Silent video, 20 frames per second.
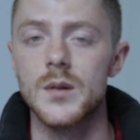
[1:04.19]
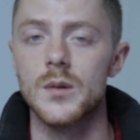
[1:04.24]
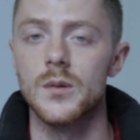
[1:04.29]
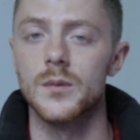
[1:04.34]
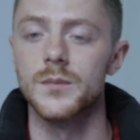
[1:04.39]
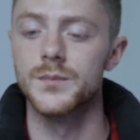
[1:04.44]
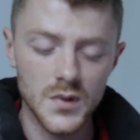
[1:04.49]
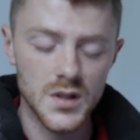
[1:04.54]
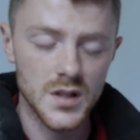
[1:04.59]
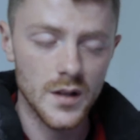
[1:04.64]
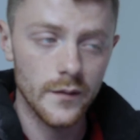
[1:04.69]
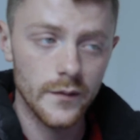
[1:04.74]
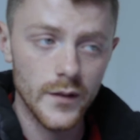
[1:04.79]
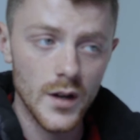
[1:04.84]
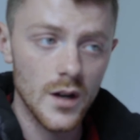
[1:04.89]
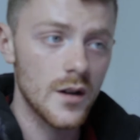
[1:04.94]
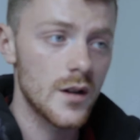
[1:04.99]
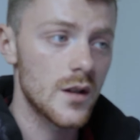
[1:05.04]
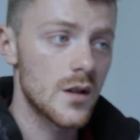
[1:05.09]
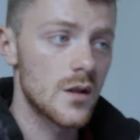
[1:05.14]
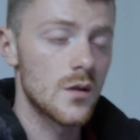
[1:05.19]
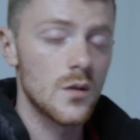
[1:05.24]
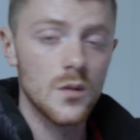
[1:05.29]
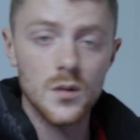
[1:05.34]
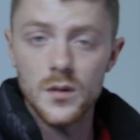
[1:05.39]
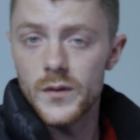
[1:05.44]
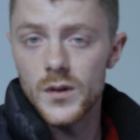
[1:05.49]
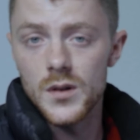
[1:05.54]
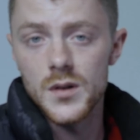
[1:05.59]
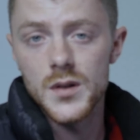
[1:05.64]
to. It's a very
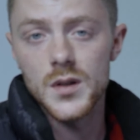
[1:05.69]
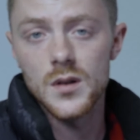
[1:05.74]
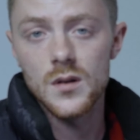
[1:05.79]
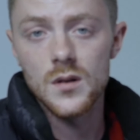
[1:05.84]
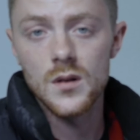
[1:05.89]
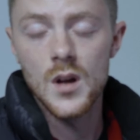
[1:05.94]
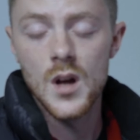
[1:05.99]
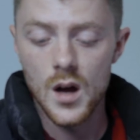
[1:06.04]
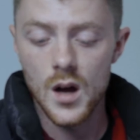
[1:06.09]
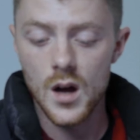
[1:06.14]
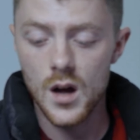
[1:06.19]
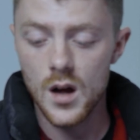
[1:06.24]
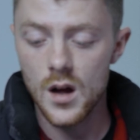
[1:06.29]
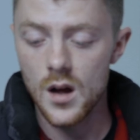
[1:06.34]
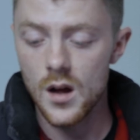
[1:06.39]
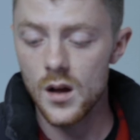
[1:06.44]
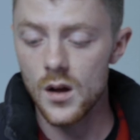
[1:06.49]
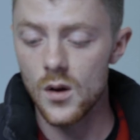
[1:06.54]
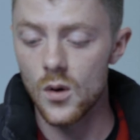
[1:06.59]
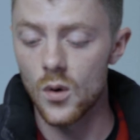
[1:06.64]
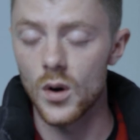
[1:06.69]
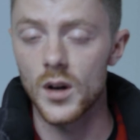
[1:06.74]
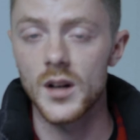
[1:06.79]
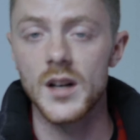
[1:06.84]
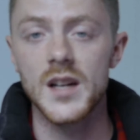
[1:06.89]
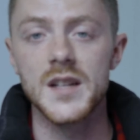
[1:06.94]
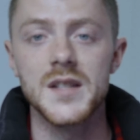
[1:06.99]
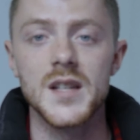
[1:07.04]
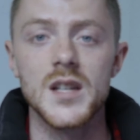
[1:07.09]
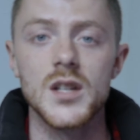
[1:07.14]
universal
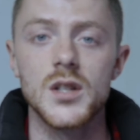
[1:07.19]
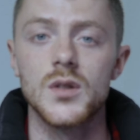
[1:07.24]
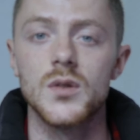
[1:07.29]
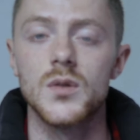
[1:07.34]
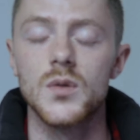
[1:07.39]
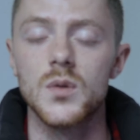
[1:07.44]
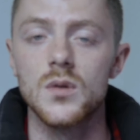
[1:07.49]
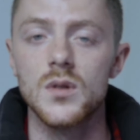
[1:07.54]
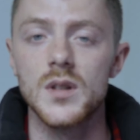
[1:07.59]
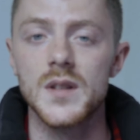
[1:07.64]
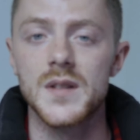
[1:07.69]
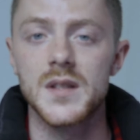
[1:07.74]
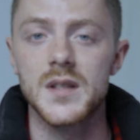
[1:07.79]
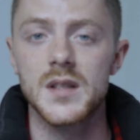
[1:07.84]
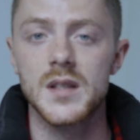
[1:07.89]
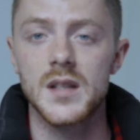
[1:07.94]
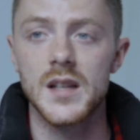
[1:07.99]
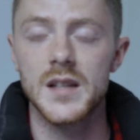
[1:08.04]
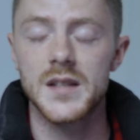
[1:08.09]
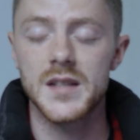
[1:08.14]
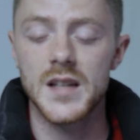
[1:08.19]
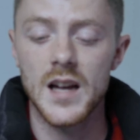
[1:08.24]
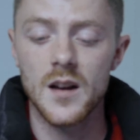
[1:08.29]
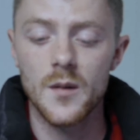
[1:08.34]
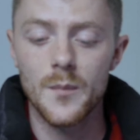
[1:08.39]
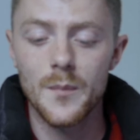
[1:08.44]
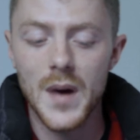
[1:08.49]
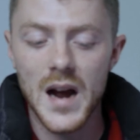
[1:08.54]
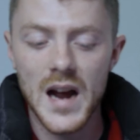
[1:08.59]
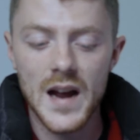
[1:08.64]
organization tool. It's kind
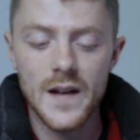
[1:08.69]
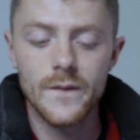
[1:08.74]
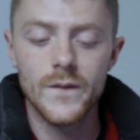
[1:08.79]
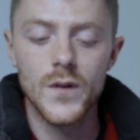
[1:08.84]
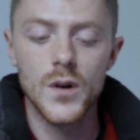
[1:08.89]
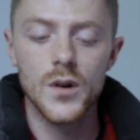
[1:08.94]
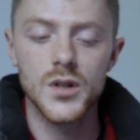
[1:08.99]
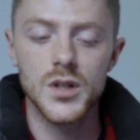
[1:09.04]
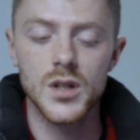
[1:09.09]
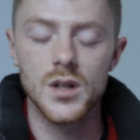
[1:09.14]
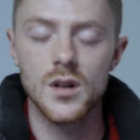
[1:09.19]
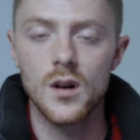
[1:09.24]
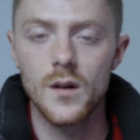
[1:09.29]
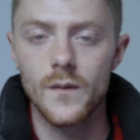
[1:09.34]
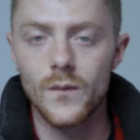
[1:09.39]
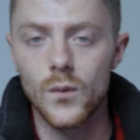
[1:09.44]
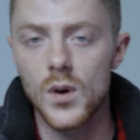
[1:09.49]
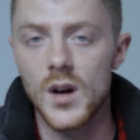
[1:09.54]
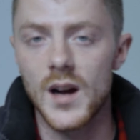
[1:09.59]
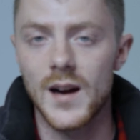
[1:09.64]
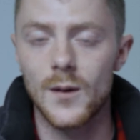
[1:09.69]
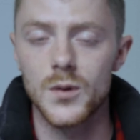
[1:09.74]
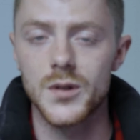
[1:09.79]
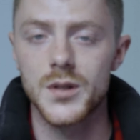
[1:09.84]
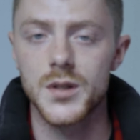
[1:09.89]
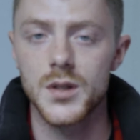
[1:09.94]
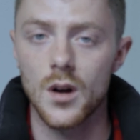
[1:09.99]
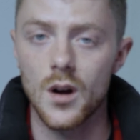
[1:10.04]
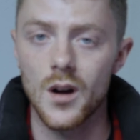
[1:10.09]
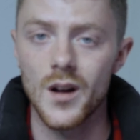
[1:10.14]
of my version of what I
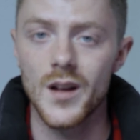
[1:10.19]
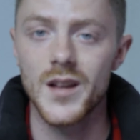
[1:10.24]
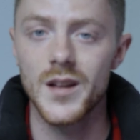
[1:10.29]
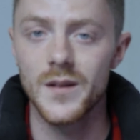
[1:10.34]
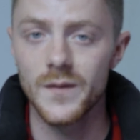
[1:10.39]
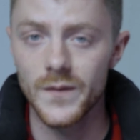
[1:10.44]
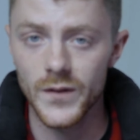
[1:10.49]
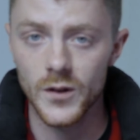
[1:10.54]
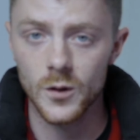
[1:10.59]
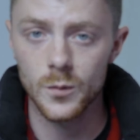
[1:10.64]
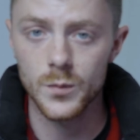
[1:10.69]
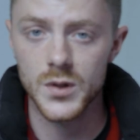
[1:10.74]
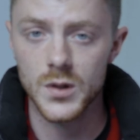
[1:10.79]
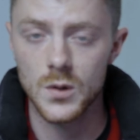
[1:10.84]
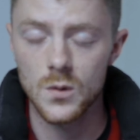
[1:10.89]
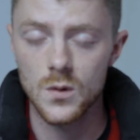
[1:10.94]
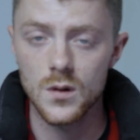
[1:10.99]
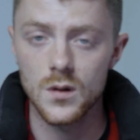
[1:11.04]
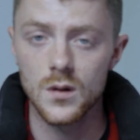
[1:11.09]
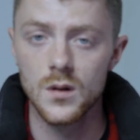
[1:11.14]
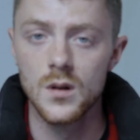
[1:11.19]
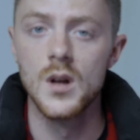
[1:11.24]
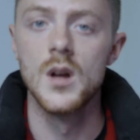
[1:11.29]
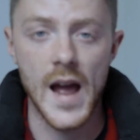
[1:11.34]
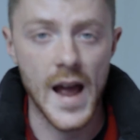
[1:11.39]
was taught in film school.